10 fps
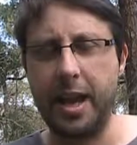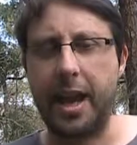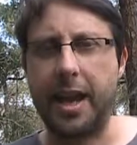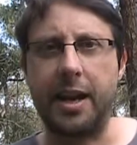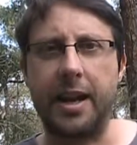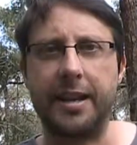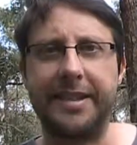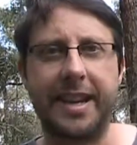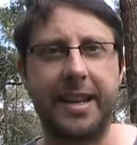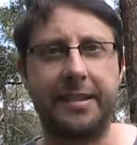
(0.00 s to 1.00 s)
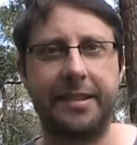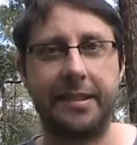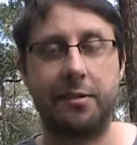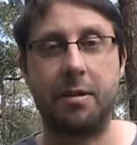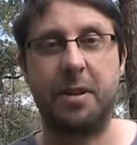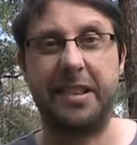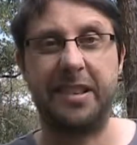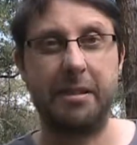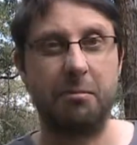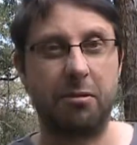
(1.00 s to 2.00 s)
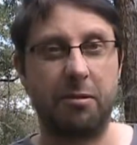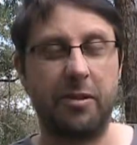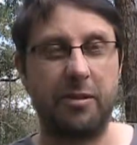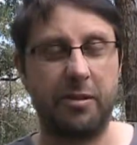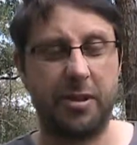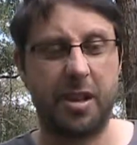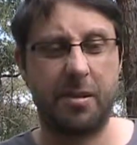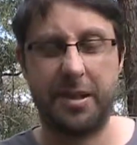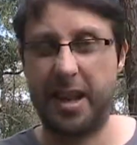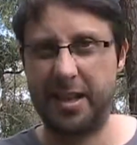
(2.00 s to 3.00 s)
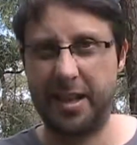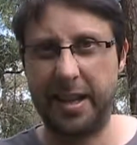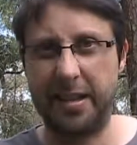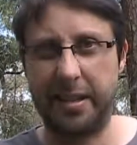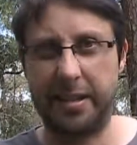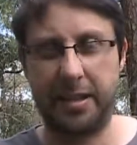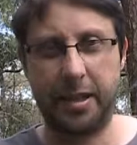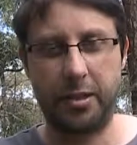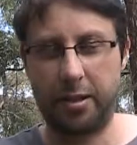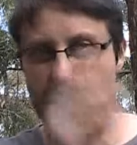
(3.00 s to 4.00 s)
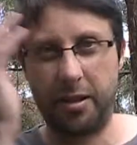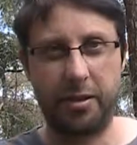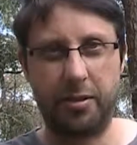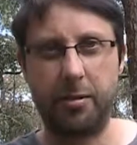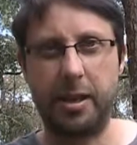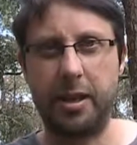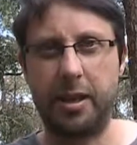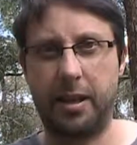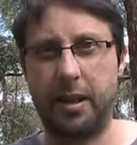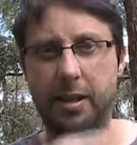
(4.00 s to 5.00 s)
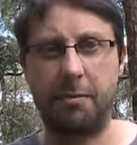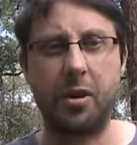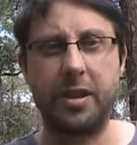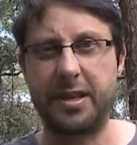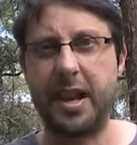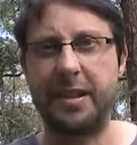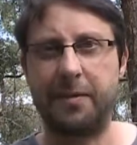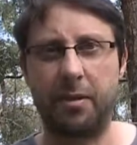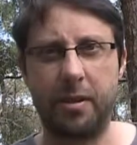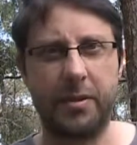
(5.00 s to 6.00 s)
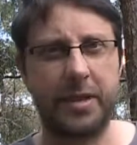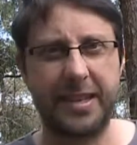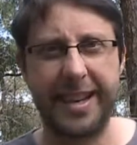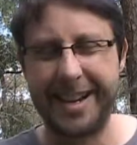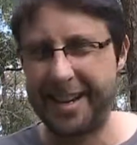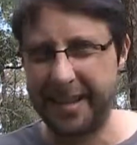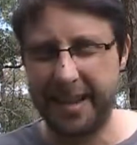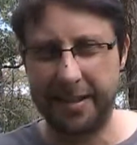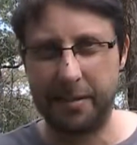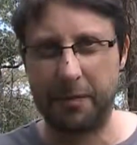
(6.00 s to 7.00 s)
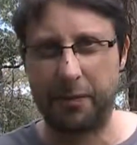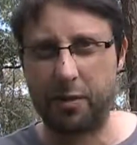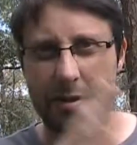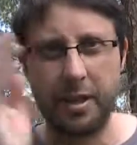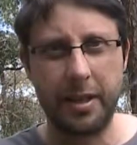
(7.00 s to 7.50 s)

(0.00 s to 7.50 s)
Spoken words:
And like I say, it's extremely simple, so it's actually easy to teach a girl to do it on the dance floor if she's done any dancing before.